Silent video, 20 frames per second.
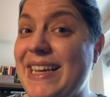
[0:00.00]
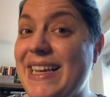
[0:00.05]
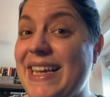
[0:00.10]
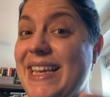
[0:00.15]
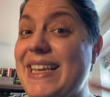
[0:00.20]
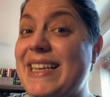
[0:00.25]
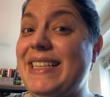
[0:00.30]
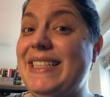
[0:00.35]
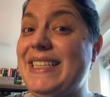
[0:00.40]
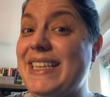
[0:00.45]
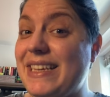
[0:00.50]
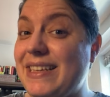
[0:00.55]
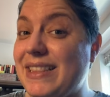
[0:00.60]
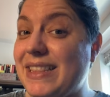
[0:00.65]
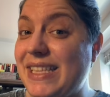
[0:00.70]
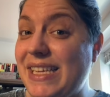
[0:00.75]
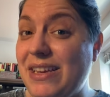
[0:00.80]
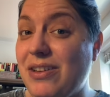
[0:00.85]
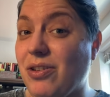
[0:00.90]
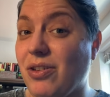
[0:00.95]
is
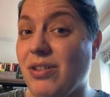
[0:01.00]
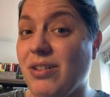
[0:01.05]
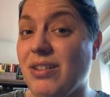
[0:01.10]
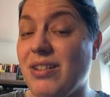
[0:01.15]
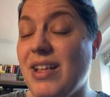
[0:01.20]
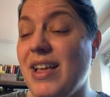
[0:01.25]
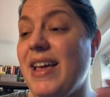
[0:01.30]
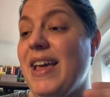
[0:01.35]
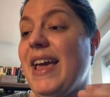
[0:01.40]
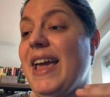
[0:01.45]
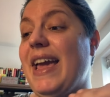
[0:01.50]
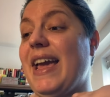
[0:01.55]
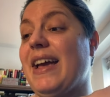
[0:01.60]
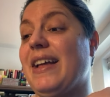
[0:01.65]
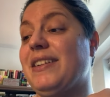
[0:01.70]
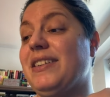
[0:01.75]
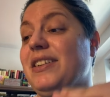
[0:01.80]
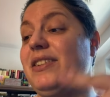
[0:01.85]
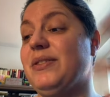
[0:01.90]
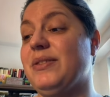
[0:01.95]
illegal
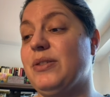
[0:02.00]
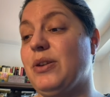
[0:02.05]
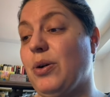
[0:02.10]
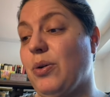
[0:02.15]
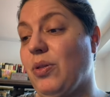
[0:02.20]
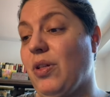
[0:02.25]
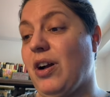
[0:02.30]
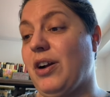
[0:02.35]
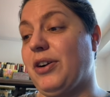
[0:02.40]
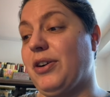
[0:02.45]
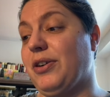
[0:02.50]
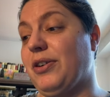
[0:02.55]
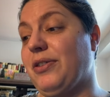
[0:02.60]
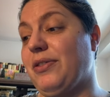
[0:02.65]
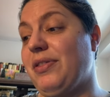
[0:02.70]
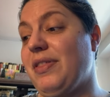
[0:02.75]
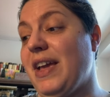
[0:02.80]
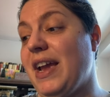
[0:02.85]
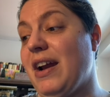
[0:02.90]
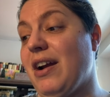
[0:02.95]
and is no longer
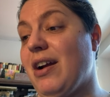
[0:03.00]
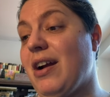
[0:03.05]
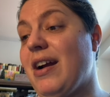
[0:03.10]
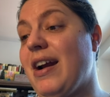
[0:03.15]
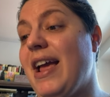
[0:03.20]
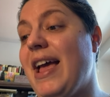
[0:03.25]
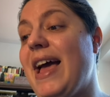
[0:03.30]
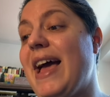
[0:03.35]
there